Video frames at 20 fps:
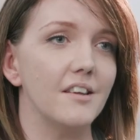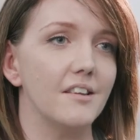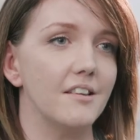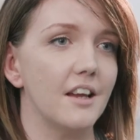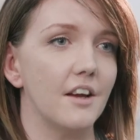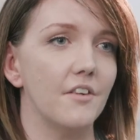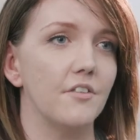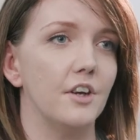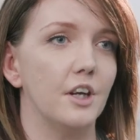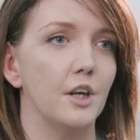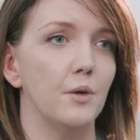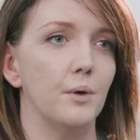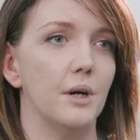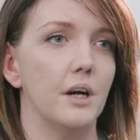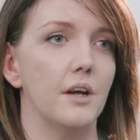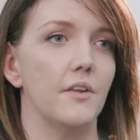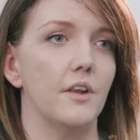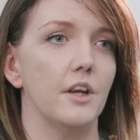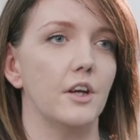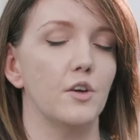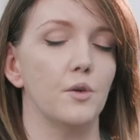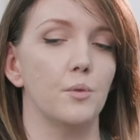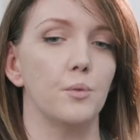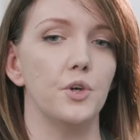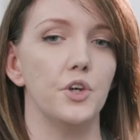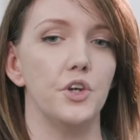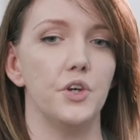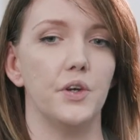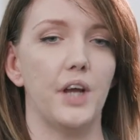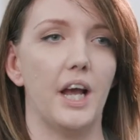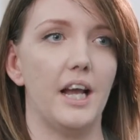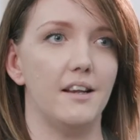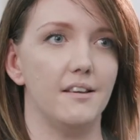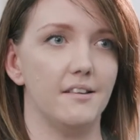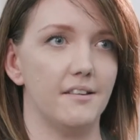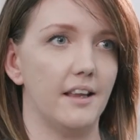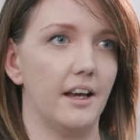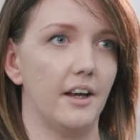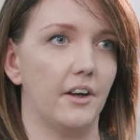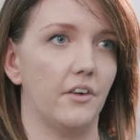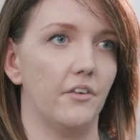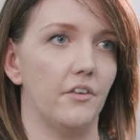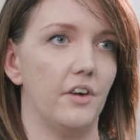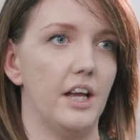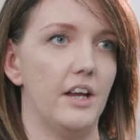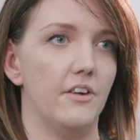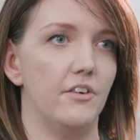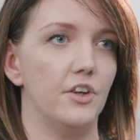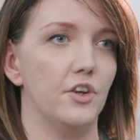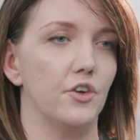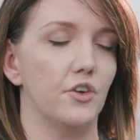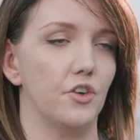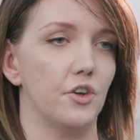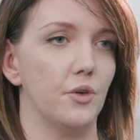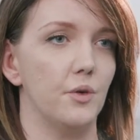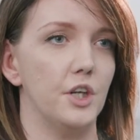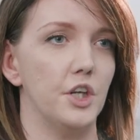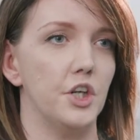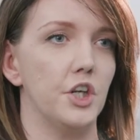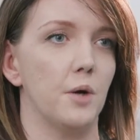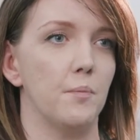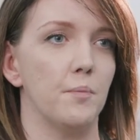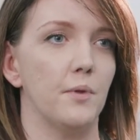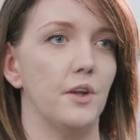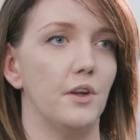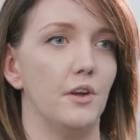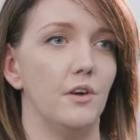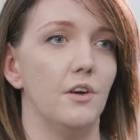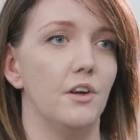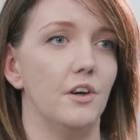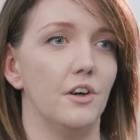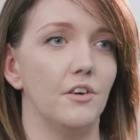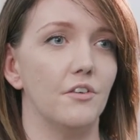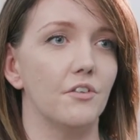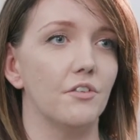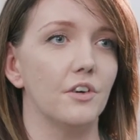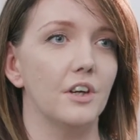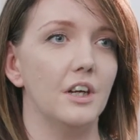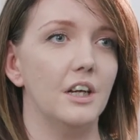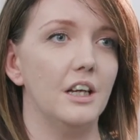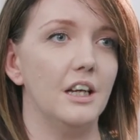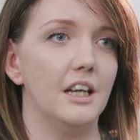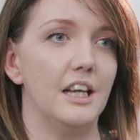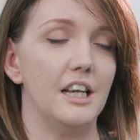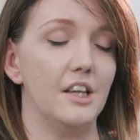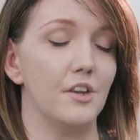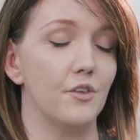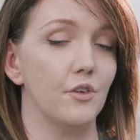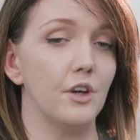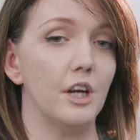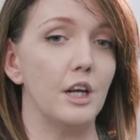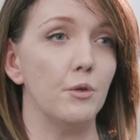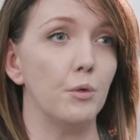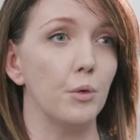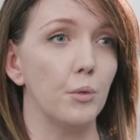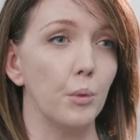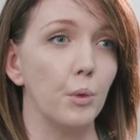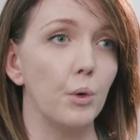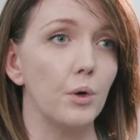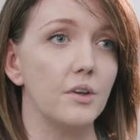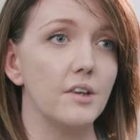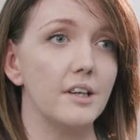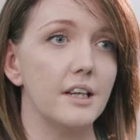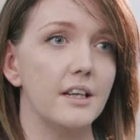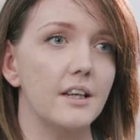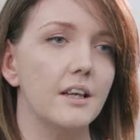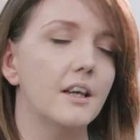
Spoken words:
It's definitely worth it, because once you get into that career and you're doing a job that you love, it's really rewarded.